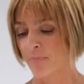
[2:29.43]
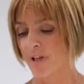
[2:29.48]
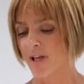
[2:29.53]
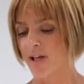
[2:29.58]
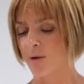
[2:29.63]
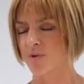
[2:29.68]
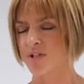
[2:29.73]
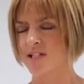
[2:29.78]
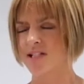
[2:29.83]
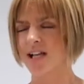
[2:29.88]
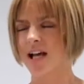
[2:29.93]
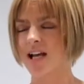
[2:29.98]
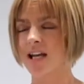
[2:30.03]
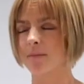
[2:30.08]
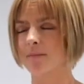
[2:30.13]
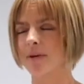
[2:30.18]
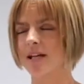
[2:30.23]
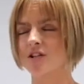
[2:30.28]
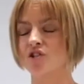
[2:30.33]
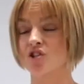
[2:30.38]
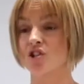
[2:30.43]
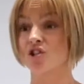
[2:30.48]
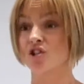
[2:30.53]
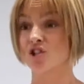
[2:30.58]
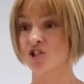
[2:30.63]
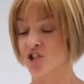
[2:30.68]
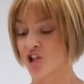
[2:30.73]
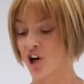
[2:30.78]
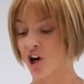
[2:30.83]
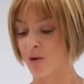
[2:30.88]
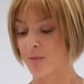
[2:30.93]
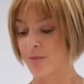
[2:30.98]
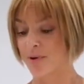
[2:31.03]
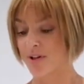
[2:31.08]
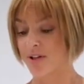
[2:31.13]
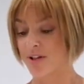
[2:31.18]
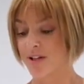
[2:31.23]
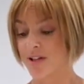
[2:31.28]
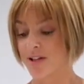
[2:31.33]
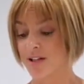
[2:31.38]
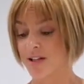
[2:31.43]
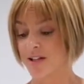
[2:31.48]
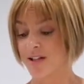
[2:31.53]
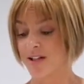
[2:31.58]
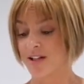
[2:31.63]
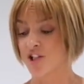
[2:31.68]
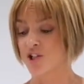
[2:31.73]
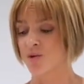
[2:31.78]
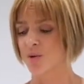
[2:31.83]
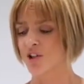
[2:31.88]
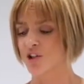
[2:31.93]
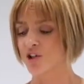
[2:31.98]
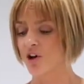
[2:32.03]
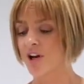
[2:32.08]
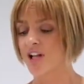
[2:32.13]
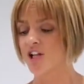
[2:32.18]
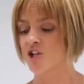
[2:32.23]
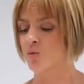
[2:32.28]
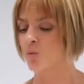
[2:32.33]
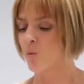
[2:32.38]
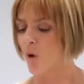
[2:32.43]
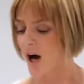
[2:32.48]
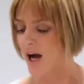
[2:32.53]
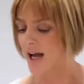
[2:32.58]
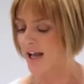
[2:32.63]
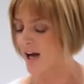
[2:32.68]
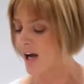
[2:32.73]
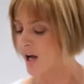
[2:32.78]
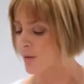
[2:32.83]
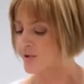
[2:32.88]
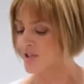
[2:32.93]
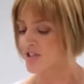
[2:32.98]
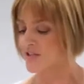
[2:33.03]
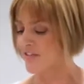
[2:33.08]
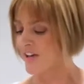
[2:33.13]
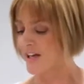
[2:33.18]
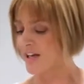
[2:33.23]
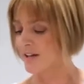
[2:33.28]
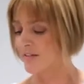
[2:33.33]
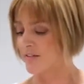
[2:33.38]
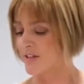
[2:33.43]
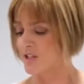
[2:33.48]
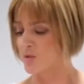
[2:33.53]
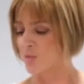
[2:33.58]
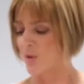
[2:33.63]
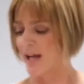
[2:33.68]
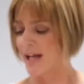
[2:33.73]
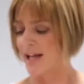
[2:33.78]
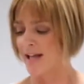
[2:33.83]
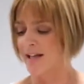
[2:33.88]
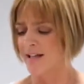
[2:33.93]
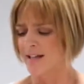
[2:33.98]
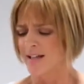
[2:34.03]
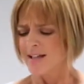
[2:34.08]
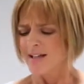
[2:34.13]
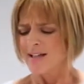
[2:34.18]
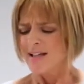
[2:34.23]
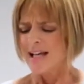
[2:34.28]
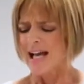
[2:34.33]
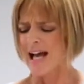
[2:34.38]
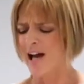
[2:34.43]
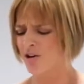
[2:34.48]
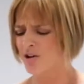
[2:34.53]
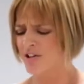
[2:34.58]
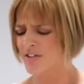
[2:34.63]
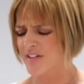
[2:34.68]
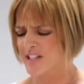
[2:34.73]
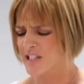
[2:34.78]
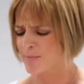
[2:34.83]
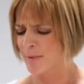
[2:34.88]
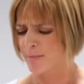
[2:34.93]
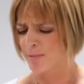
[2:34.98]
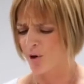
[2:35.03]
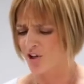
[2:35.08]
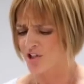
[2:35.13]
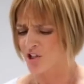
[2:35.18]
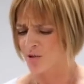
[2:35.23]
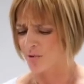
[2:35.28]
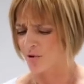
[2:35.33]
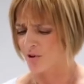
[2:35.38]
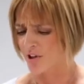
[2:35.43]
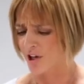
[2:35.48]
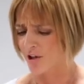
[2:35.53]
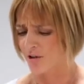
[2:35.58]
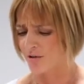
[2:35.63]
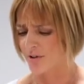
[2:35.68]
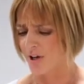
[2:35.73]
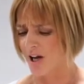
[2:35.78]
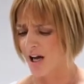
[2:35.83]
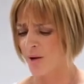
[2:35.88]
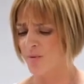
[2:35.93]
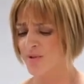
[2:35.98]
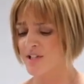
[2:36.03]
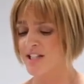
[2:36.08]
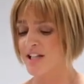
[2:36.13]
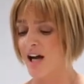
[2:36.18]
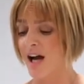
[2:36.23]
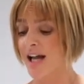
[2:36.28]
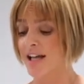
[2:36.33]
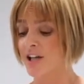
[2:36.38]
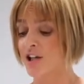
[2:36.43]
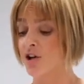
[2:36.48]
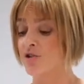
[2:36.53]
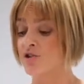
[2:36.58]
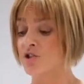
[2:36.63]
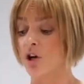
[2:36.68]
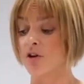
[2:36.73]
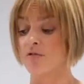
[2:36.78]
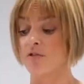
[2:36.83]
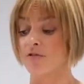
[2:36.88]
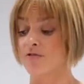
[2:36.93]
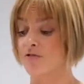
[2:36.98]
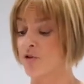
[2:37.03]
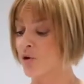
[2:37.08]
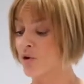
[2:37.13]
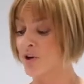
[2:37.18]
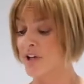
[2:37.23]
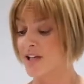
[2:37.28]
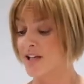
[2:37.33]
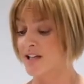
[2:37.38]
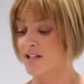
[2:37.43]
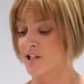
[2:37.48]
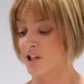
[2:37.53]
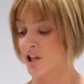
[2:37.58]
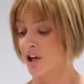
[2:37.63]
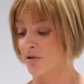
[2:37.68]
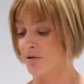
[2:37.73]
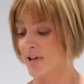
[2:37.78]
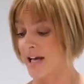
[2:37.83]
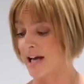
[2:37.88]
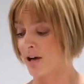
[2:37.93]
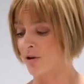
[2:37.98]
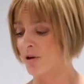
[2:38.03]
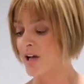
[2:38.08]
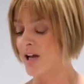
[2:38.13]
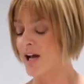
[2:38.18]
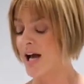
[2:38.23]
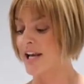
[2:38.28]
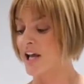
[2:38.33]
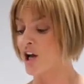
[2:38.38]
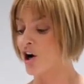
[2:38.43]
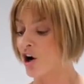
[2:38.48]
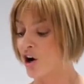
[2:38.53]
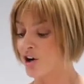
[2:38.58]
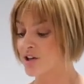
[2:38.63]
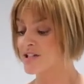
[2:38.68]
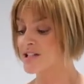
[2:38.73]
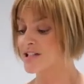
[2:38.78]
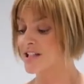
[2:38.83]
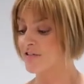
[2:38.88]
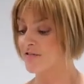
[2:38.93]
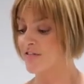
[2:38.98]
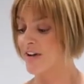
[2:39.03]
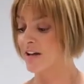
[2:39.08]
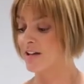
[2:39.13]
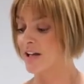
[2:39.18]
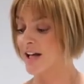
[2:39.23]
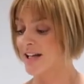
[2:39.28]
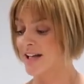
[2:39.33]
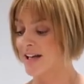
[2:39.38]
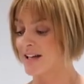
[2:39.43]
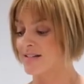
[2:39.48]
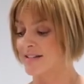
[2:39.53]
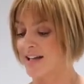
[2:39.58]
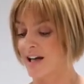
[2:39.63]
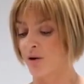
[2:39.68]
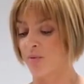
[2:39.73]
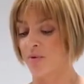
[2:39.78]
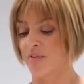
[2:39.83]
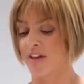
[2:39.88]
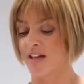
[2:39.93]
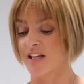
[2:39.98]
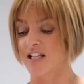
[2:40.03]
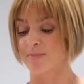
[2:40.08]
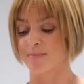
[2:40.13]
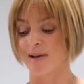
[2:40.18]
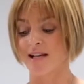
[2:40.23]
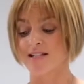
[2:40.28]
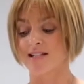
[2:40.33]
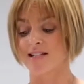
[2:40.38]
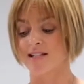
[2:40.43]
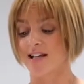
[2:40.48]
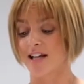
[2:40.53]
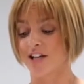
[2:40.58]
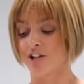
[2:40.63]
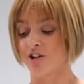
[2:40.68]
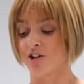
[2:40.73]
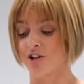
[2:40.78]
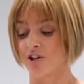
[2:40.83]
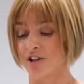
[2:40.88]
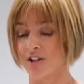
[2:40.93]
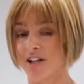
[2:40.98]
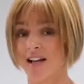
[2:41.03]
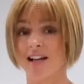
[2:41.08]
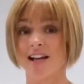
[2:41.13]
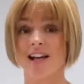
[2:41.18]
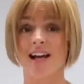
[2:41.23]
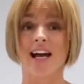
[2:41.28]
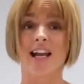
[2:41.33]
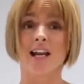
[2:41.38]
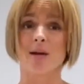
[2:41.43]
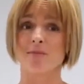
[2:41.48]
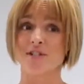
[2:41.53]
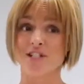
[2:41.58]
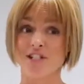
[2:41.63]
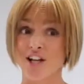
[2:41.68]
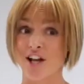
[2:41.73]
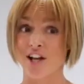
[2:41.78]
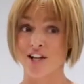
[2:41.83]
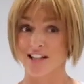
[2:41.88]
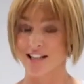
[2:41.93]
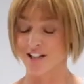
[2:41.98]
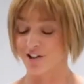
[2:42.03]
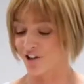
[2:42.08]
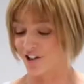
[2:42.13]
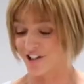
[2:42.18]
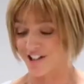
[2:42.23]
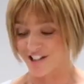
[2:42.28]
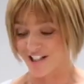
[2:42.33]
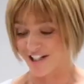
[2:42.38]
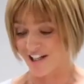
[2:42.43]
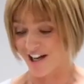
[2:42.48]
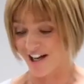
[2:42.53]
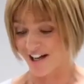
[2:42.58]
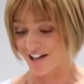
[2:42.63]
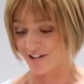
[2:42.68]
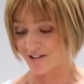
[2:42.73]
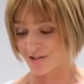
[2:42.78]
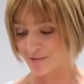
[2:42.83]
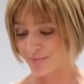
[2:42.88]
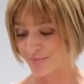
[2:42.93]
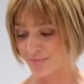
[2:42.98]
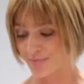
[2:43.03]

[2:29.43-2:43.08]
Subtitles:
It was telling me to stop, to acknowledge why I was feeling this way. How could this be possible though? I was diagnosed over 4 years ago now, and I honestly felt like I dealt with it as best as I could, and I'm certainly not in denial.